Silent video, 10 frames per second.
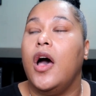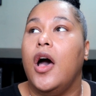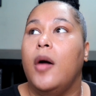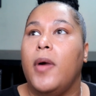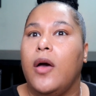
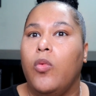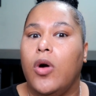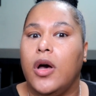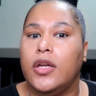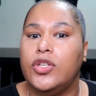I
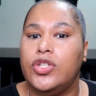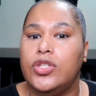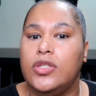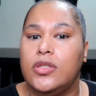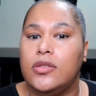
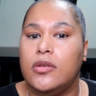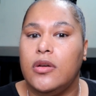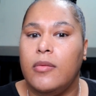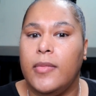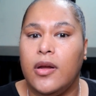watched
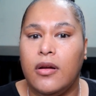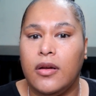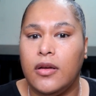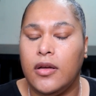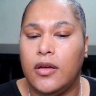
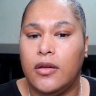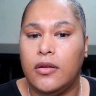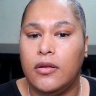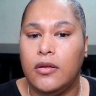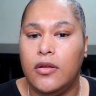America